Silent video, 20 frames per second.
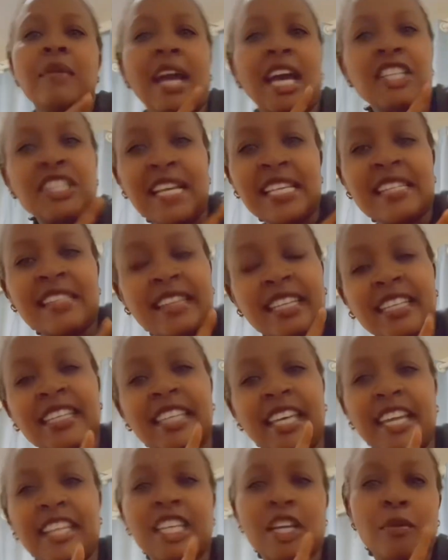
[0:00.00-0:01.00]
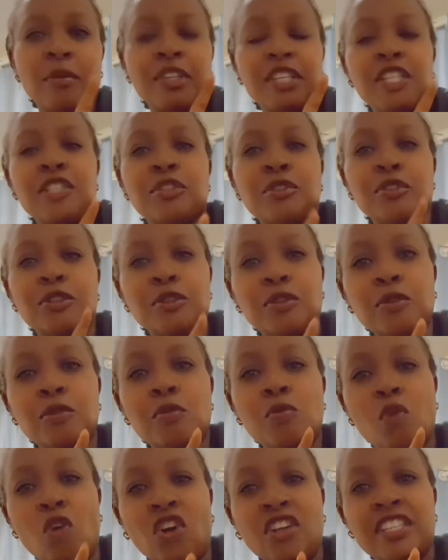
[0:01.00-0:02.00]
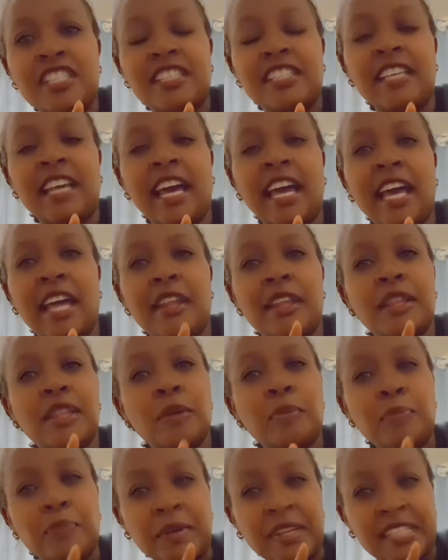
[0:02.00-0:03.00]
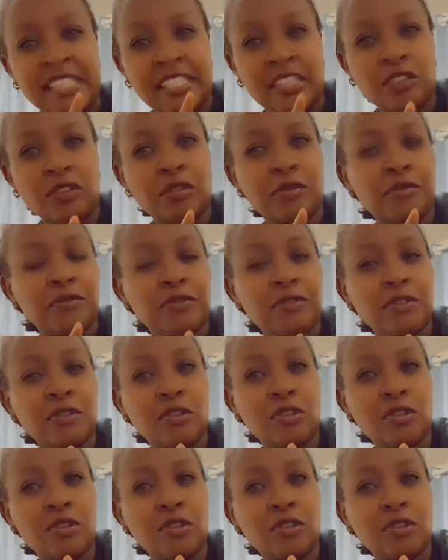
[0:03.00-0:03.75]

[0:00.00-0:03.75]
I just think Kenya, we need to do what uh, the president of